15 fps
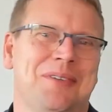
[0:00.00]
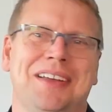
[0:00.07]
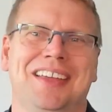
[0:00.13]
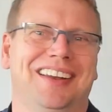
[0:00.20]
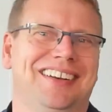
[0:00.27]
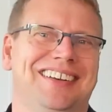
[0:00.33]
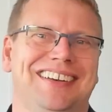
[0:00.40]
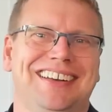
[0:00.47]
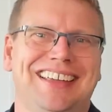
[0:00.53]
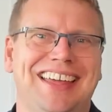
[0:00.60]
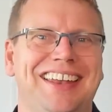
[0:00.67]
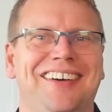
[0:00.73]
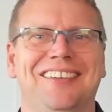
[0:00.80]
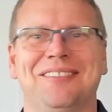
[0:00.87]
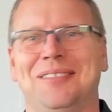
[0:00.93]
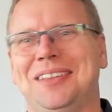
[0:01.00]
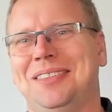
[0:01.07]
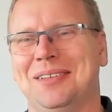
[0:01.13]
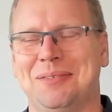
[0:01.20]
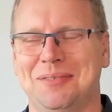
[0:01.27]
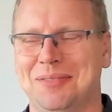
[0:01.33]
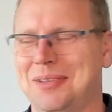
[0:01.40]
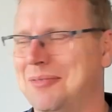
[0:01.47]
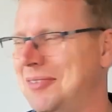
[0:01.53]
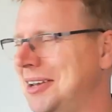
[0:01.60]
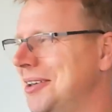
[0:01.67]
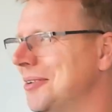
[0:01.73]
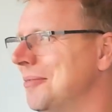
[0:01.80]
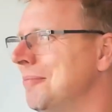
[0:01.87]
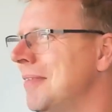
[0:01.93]
can get on with the
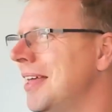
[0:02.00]
video.